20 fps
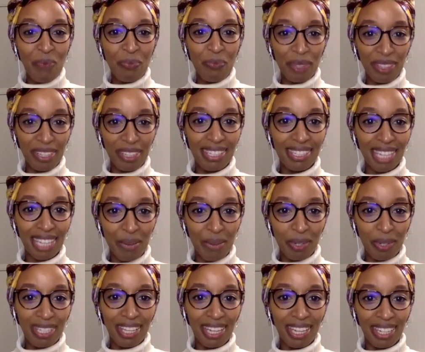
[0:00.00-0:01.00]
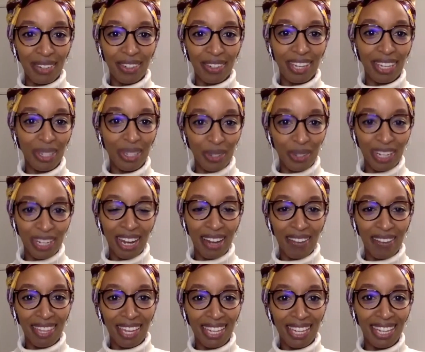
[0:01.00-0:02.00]
But this time was like, okay, you can
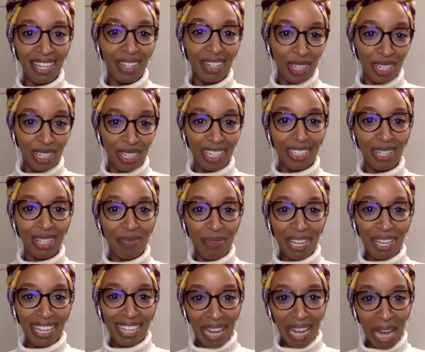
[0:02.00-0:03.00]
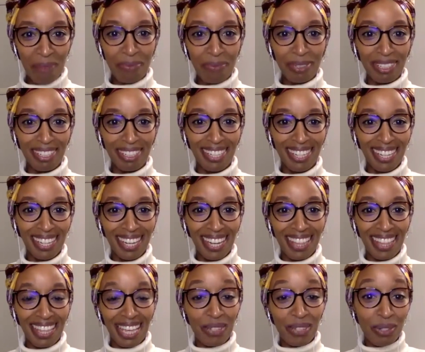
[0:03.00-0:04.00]
have the idea and you can actually make it happen.
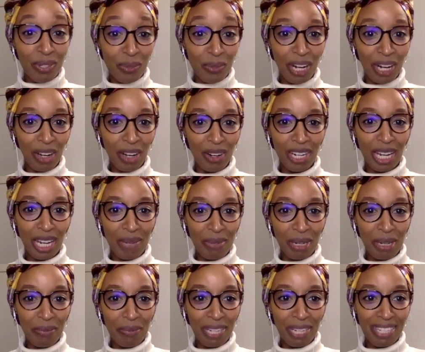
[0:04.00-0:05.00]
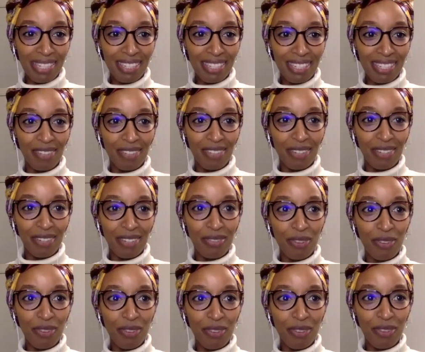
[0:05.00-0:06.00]
That was one learning about myself.
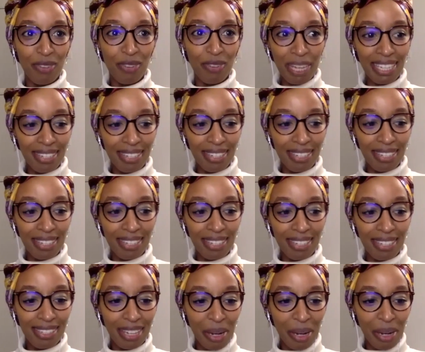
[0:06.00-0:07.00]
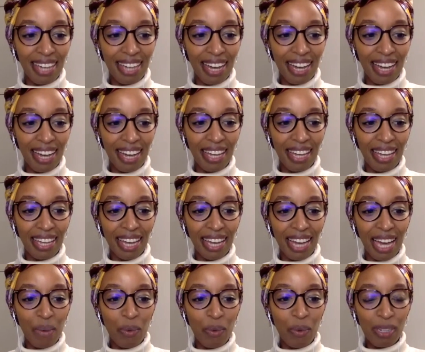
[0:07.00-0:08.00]
And from my guests, I think
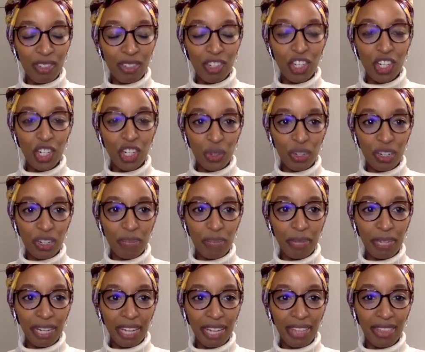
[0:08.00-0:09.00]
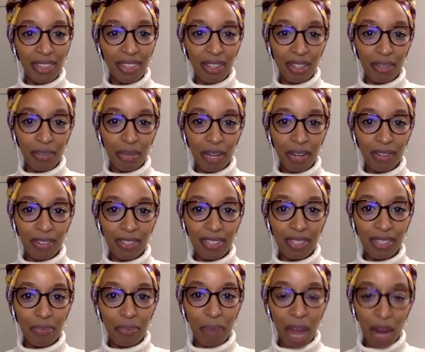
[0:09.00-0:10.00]
I wasn't sure, but I thought
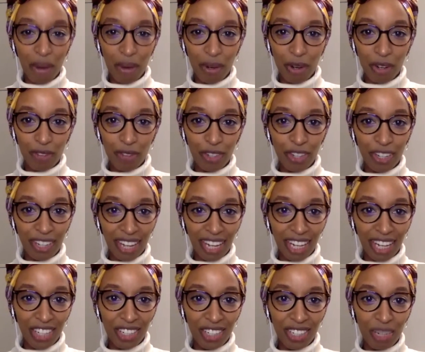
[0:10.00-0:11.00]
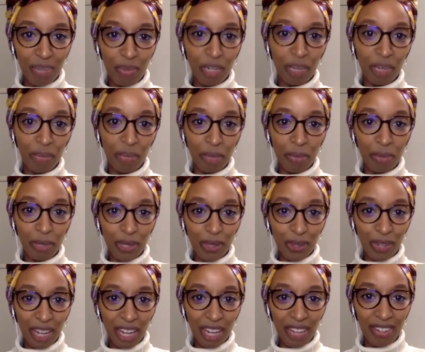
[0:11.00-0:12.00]
about the power of connection and bringing people
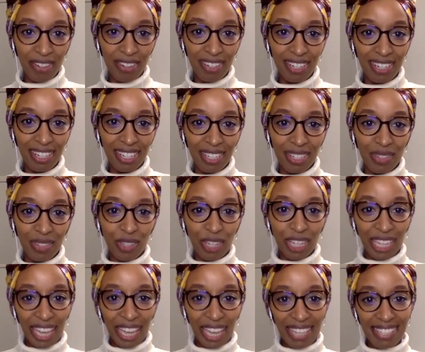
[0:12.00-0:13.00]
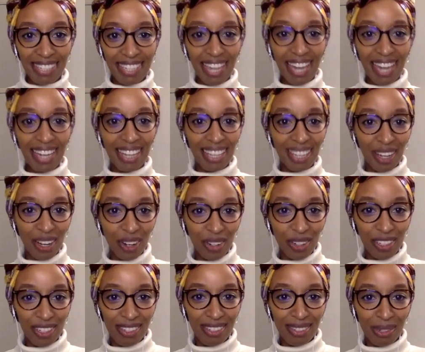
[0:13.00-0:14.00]
together. So the guests and the
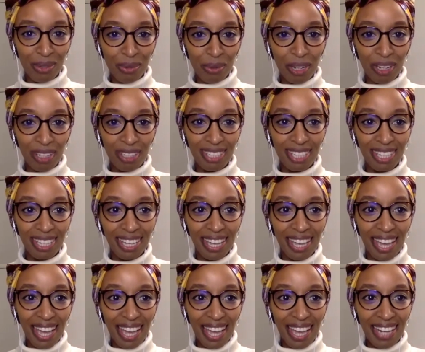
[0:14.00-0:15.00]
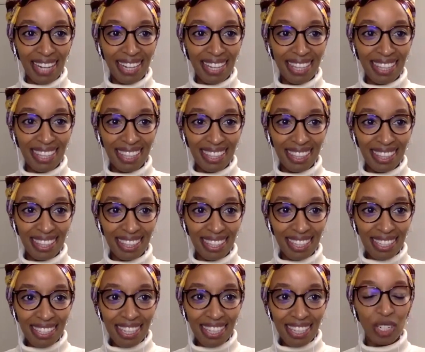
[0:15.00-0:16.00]
audience as well. And
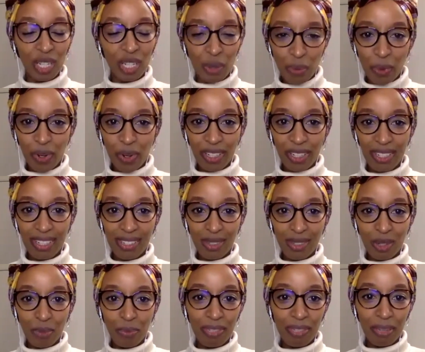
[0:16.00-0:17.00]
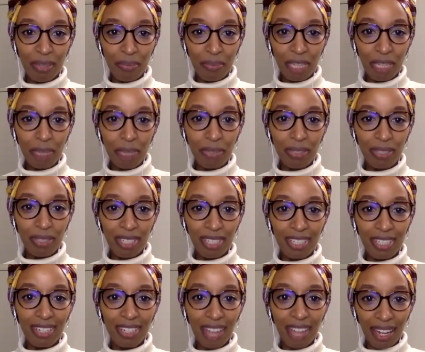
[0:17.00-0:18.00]
this actually worked. So some people
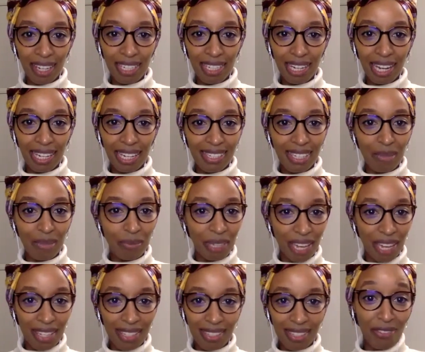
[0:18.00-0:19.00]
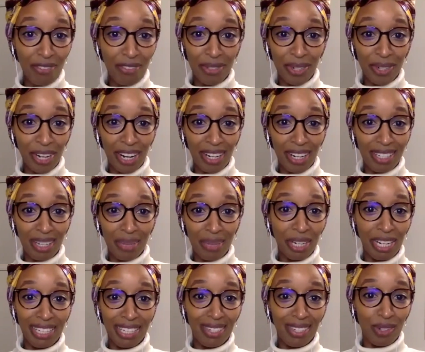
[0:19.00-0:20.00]
did connect, like some guests after
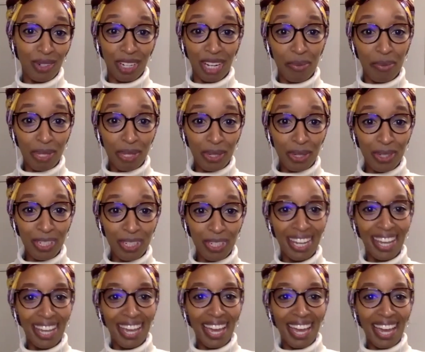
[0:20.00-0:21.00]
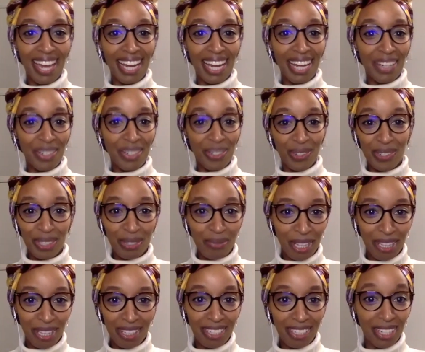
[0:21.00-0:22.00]
someone listened to an episode and I introduced
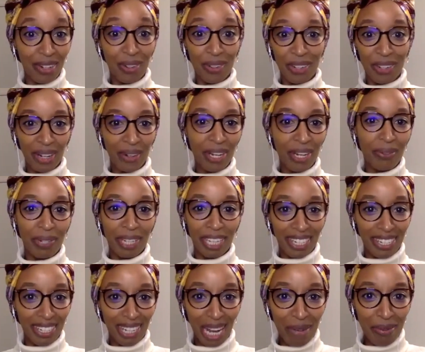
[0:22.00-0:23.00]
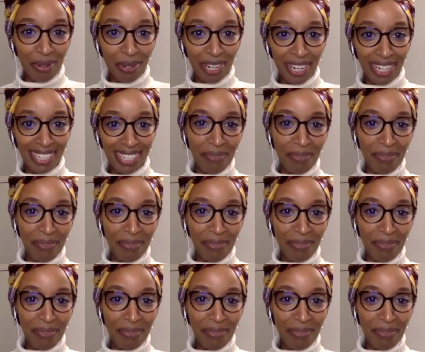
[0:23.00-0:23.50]
them and they're like, okay, great, we can collaborate.